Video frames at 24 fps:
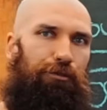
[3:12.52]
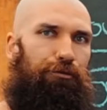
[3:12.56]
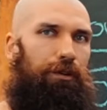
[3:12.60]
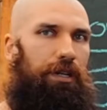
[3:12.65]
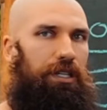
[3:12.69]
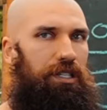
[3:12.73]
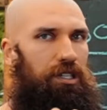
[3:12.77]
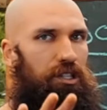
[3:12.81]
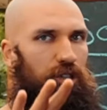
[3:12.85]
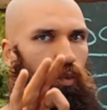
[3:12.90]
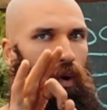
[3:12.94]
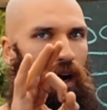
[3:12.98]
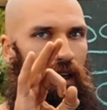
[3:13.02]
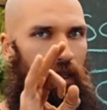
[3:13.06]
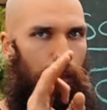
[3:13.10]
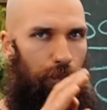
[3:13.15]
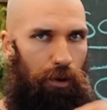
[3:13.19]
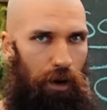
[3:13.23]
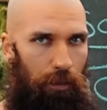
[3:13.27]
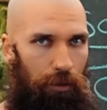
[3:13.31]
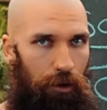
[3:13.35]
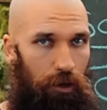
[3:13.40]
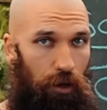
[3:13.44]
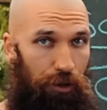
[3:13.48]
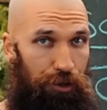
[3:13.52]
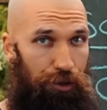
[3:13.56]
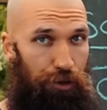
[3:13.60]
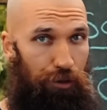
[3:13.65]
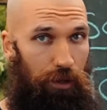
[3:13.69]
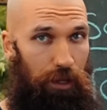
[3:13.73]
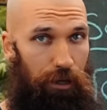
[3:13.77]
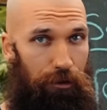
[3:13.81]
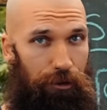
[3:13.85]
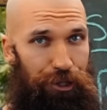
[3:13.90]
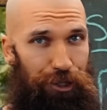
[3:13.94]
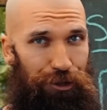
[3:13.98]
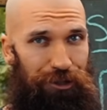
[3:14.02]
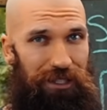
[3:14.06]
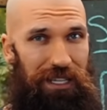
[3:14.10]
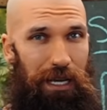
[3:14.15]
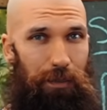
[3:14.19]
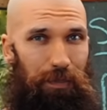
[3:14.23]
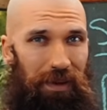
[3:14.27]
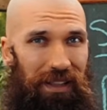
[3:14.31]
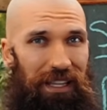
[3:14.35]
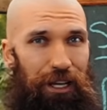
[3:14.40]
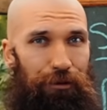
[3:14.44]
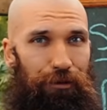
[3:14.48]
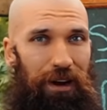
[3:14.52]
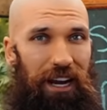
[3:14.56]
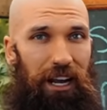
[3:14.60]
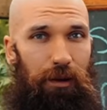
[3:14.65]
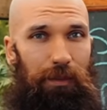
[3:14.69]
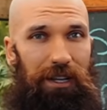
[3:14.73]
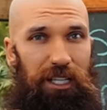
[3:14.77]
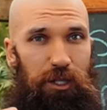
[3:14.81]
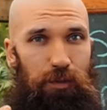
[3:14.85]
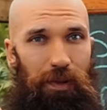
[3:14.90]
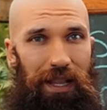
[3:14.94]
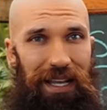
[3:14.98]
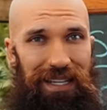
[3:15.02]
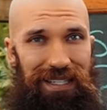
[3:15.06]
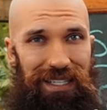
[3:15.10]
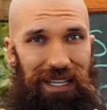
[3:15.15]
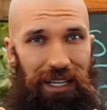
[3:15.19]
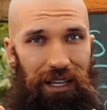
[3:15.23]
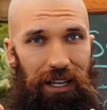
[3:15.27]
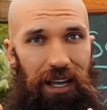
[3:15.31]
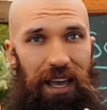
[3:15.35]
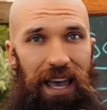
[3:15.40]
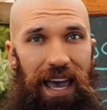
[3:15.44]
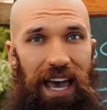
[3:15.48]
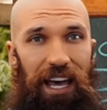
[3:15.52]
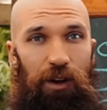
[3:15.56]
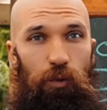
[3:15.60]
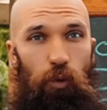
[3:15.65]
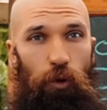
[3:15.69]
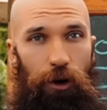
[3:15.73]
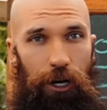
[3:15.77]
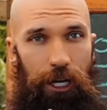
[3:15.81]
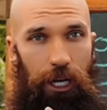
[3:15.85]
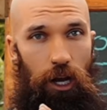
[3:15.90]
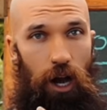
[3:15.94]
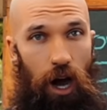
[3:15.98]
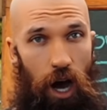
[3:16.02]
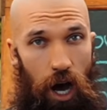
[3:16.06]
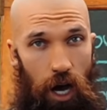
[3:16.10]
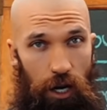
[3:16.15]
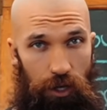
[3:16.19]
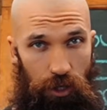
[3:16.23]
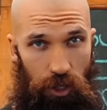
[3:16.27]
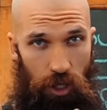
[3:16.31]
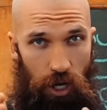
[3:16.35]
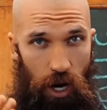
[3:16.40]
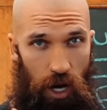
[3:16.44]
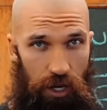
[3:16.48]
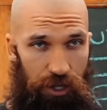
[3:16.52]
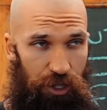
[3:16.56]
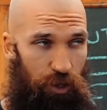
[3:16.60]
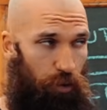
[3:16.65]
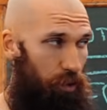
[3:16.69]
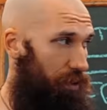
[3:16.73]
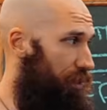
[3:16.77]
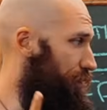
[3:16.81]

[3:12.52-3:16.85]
reasons why the permaculture literature typically recommends planting and working on contour.